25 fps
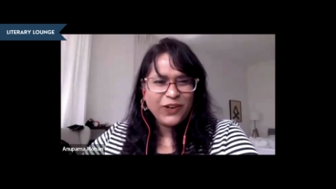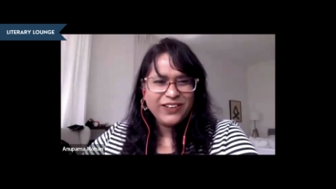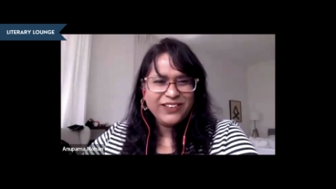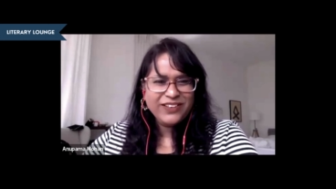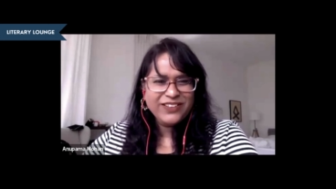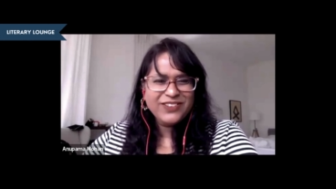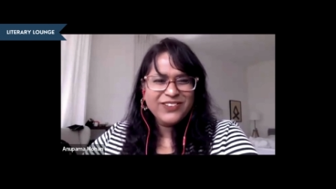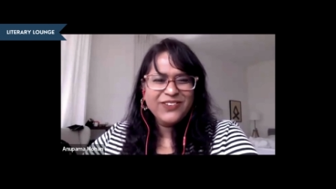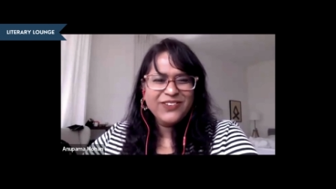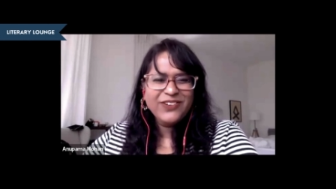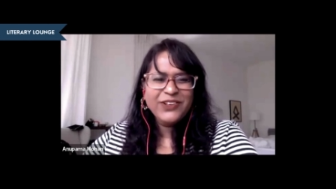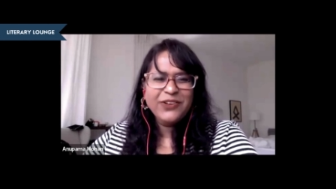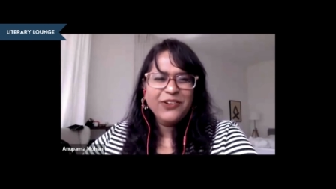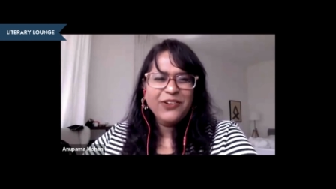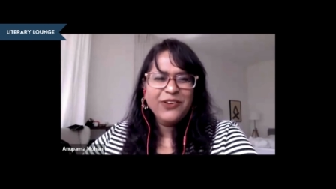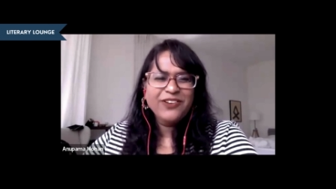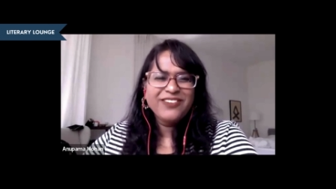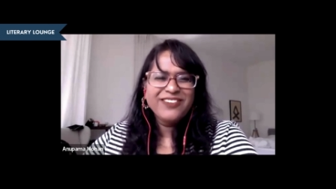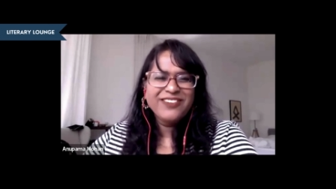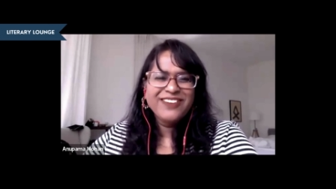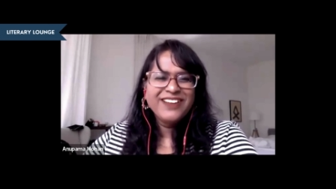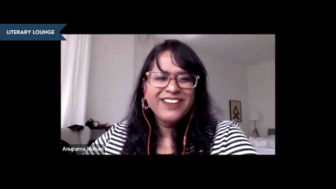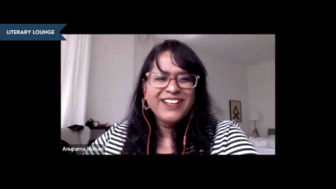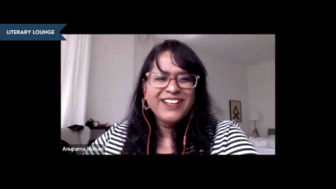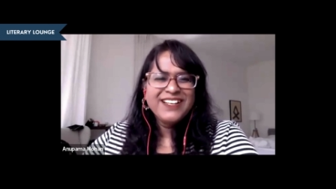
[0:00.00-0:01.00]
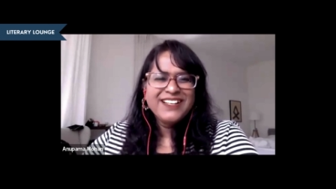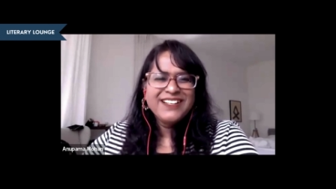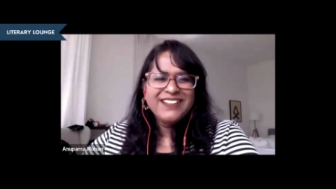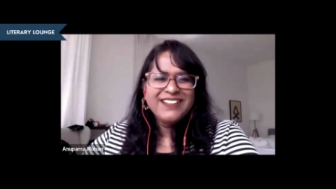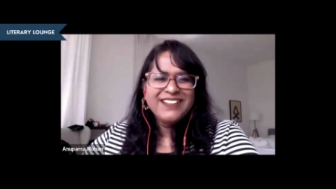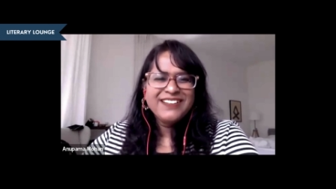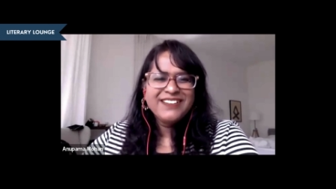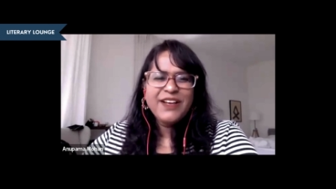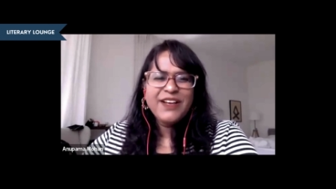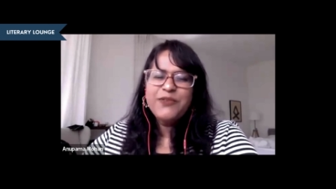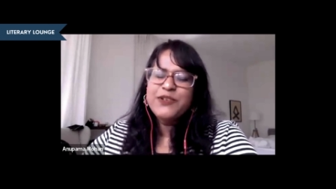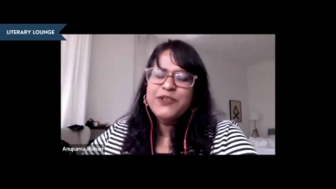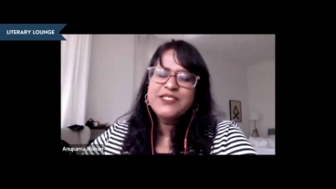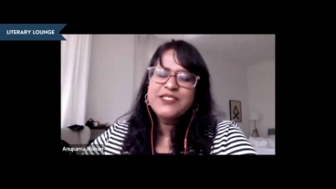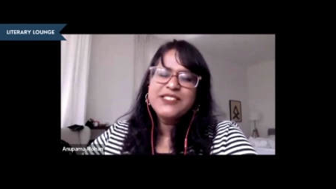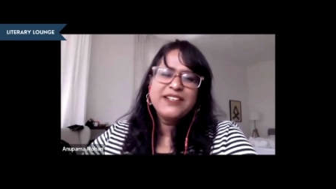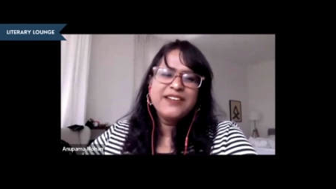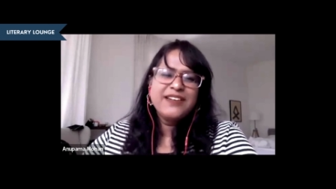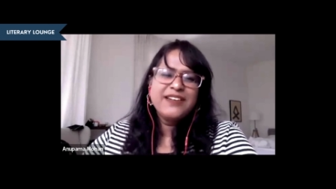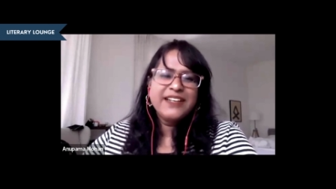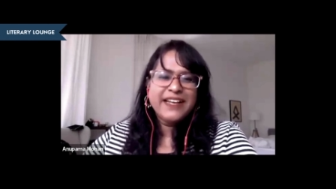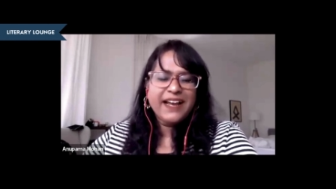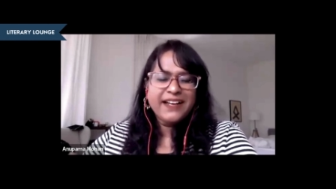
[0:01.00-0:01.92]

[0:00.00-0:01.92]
Right. So, you know, there was a